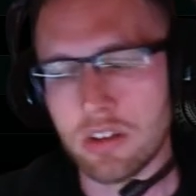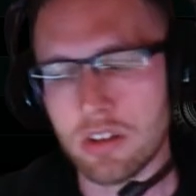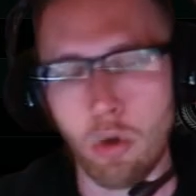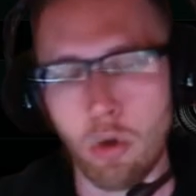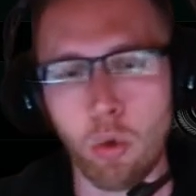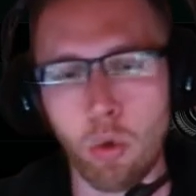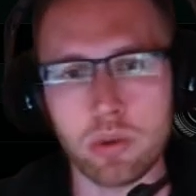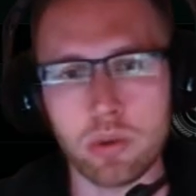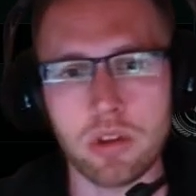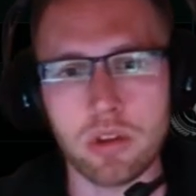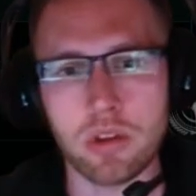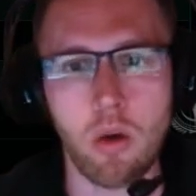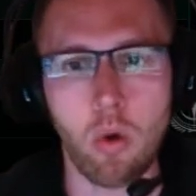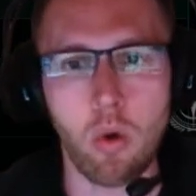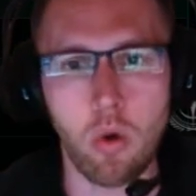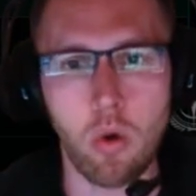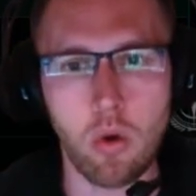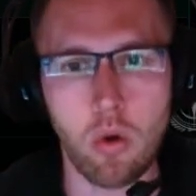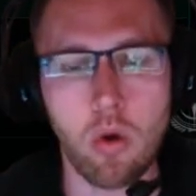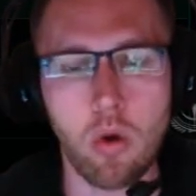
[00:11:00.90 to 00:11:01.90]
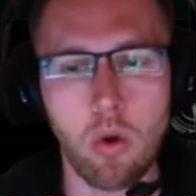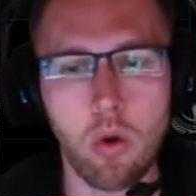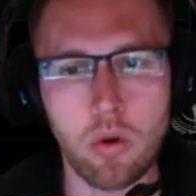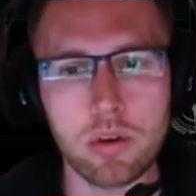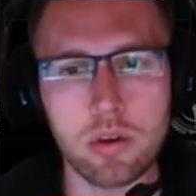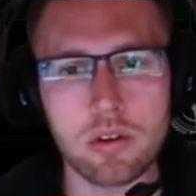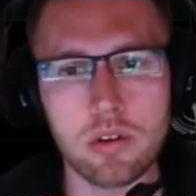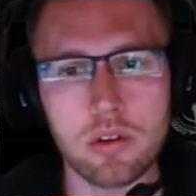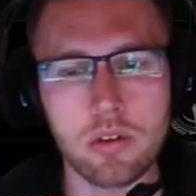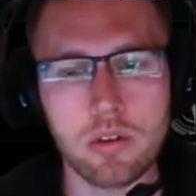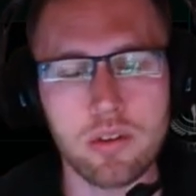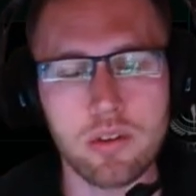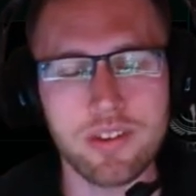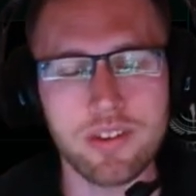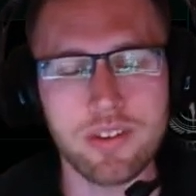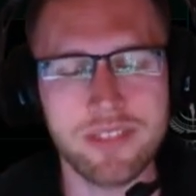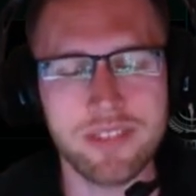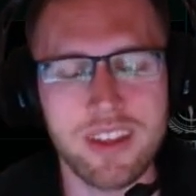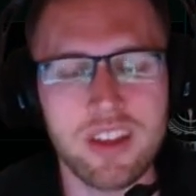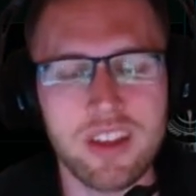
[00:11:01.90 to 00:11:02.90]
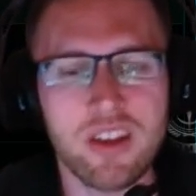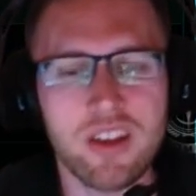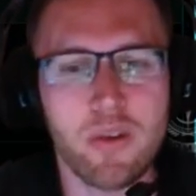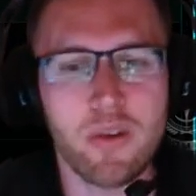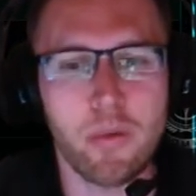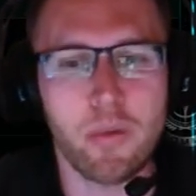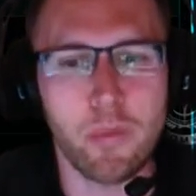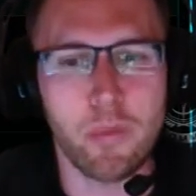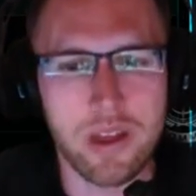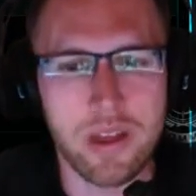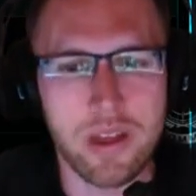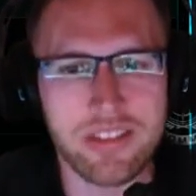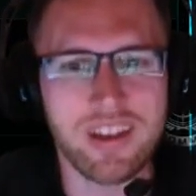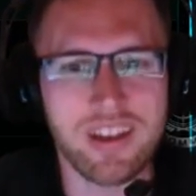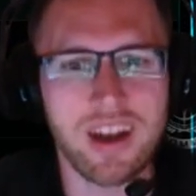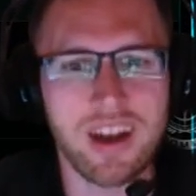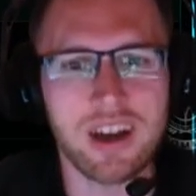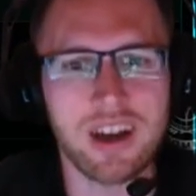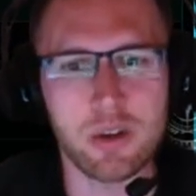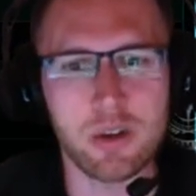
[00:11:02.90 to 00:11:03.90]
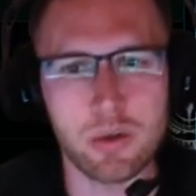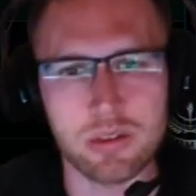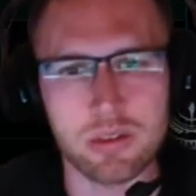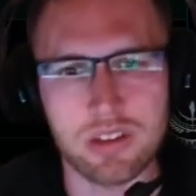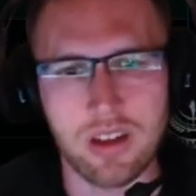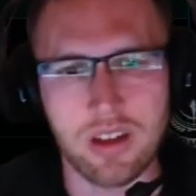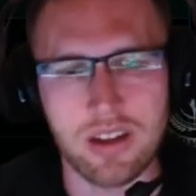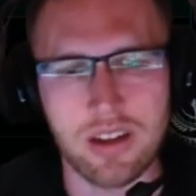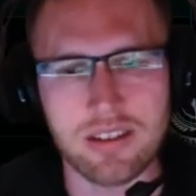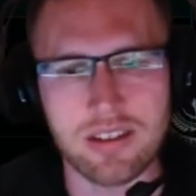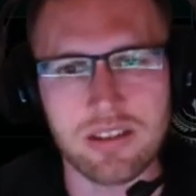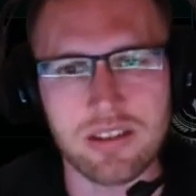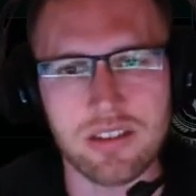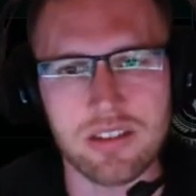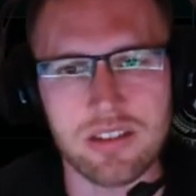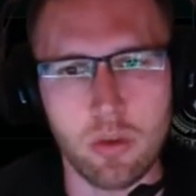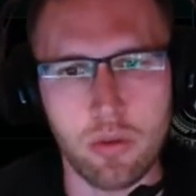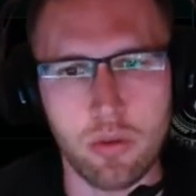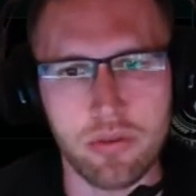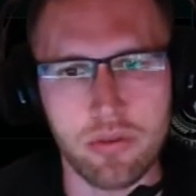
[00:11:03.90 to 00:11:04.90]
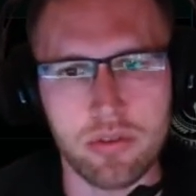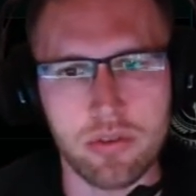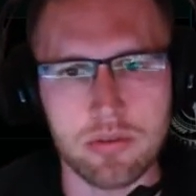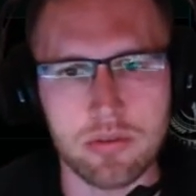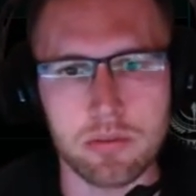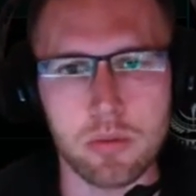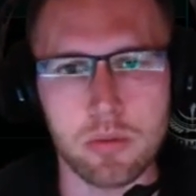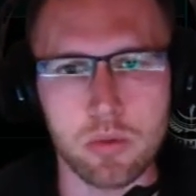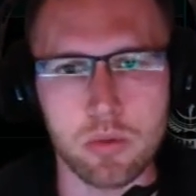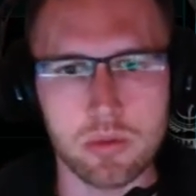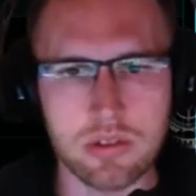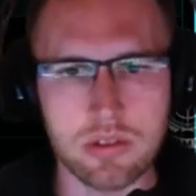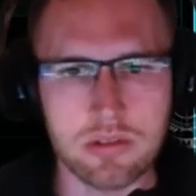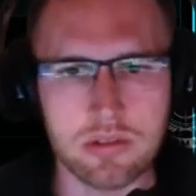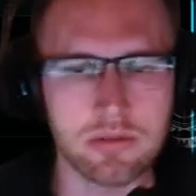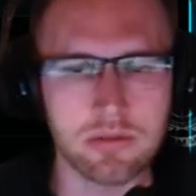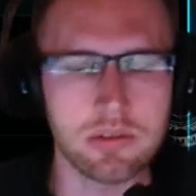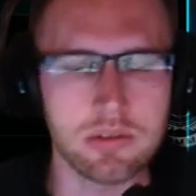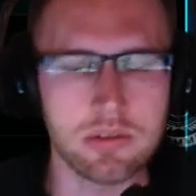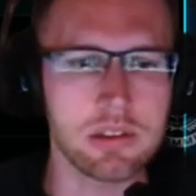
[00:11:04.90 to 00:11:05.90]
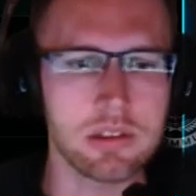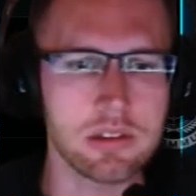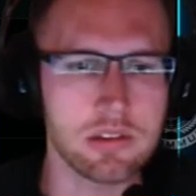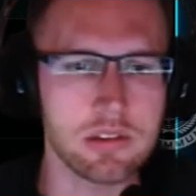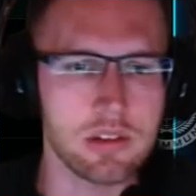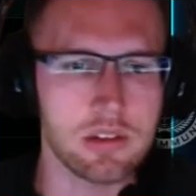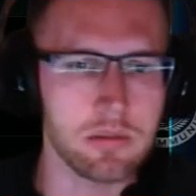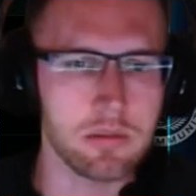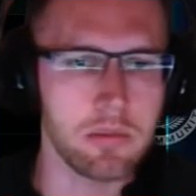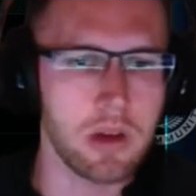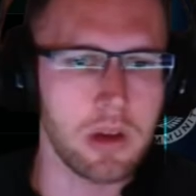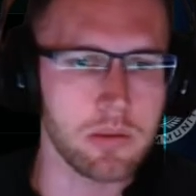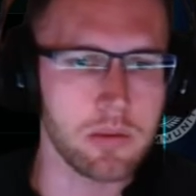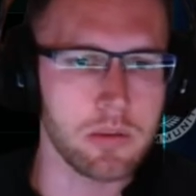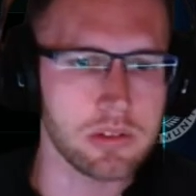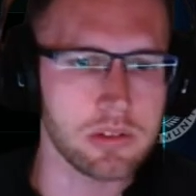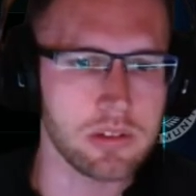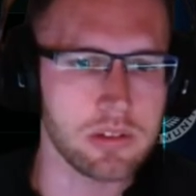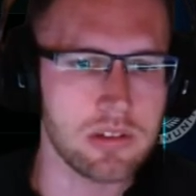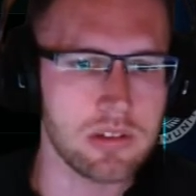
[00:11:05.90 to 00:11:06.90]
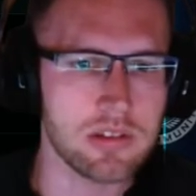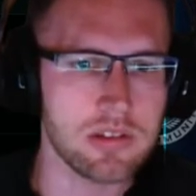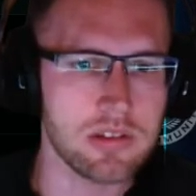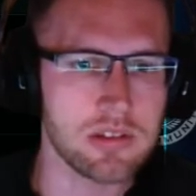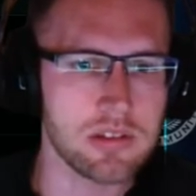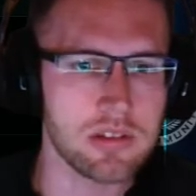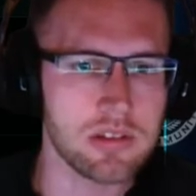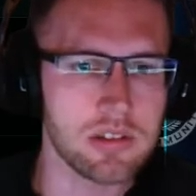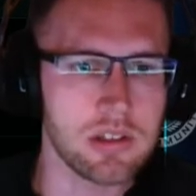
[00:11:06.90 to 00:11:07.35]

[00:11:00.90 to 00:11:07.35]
a HOTAS, on with a HOTAS that offers modes, like my one does.